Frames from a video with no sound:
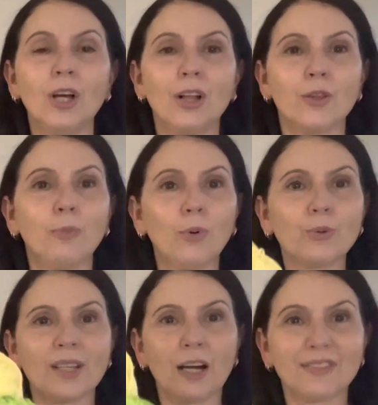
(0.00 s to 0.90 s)
the
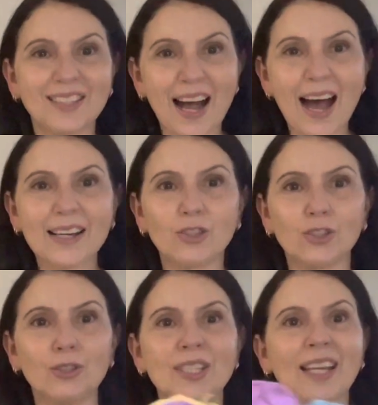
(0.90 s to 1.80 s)
balls that I've started
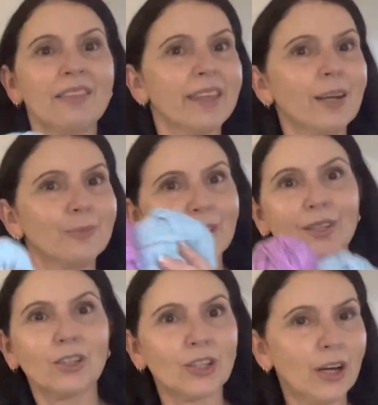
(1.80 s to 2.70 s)
using, and then,
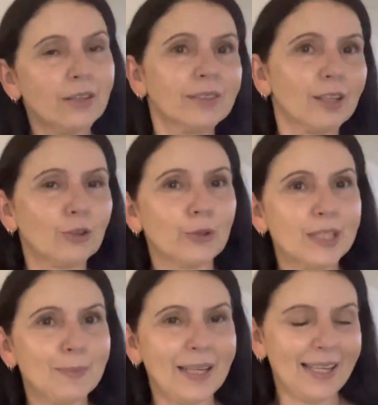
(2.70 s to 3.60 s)
you know, get through
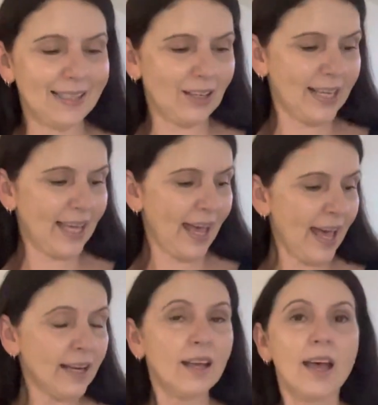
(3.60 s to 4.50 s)
as many as I
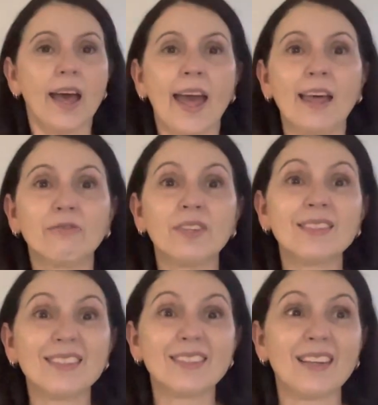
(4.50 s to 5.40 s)
can. And
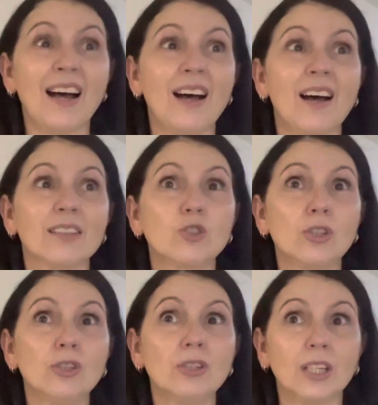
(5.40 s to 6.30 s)
this is a
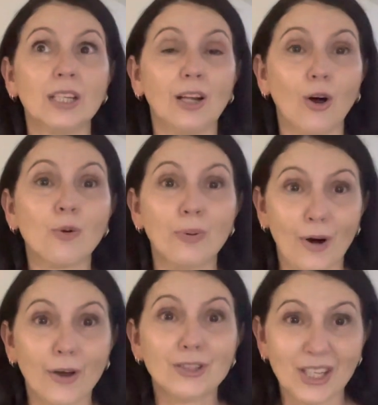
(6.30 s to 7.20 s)
2-year-long
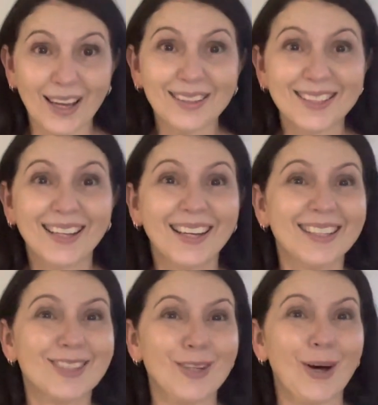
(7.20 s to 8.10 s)
project.
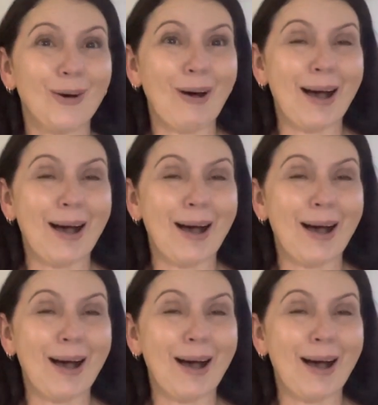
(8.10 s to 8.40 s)
So